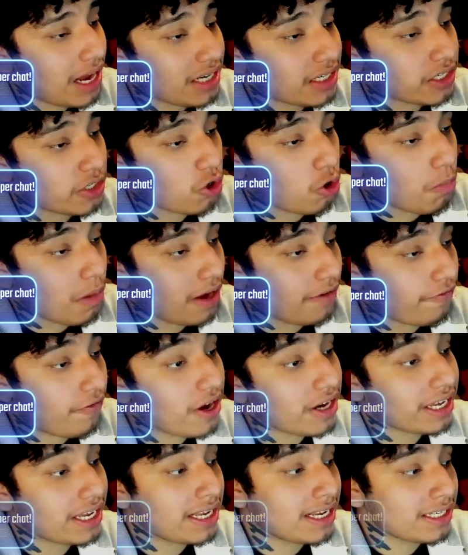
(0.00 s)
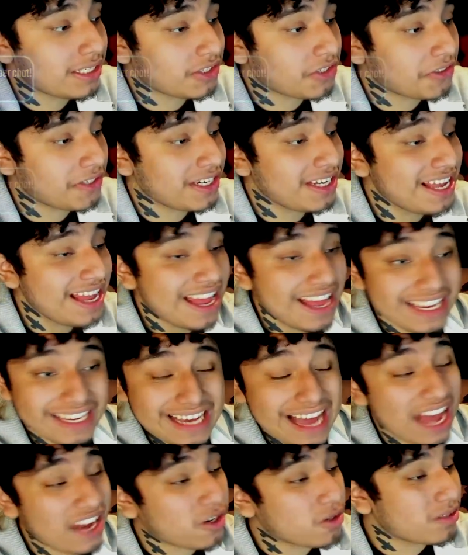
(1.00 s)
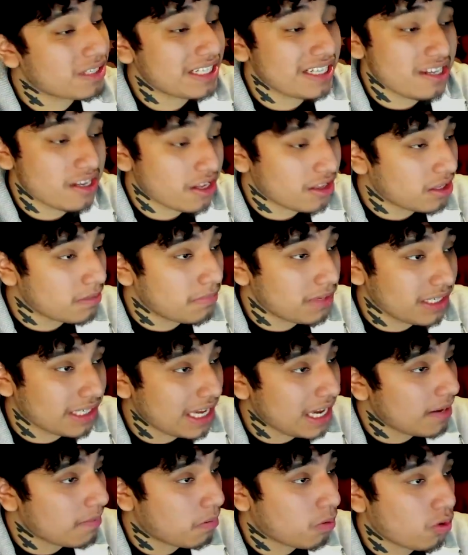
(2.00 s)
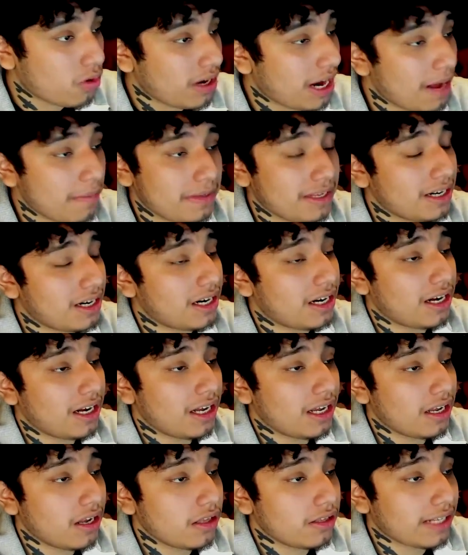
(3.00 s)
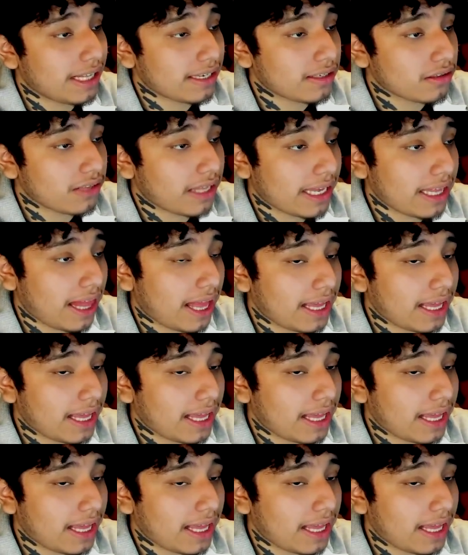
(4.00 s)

show my fucking history, y'all don't see nothing but gay porn. I mean, uh, like, like, like,